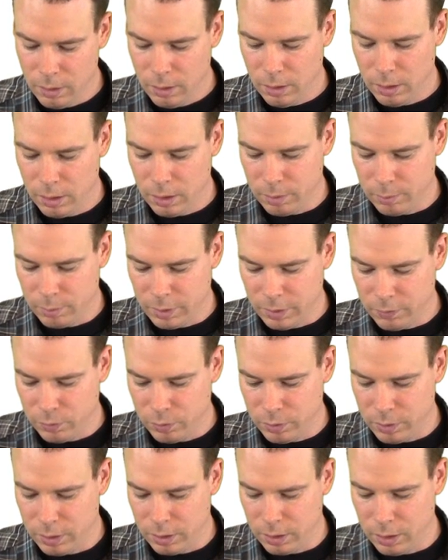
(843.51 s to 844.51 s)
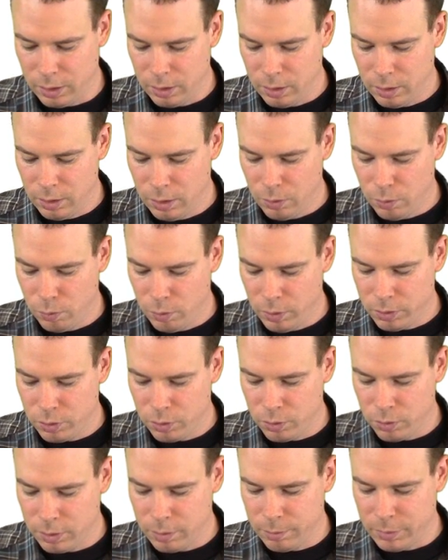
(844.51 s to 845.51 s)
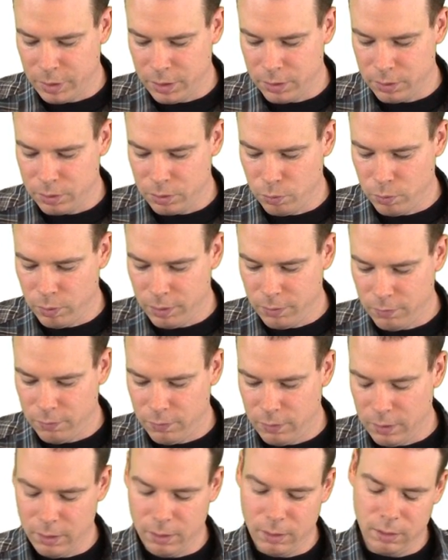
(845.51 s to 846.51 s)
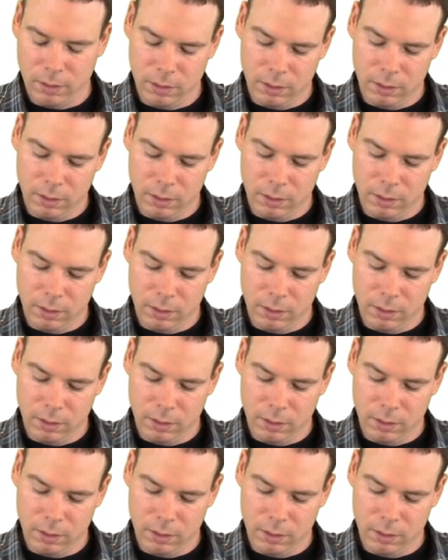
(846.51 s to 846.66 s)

And I'm left with a 1/4 minus a 1/5.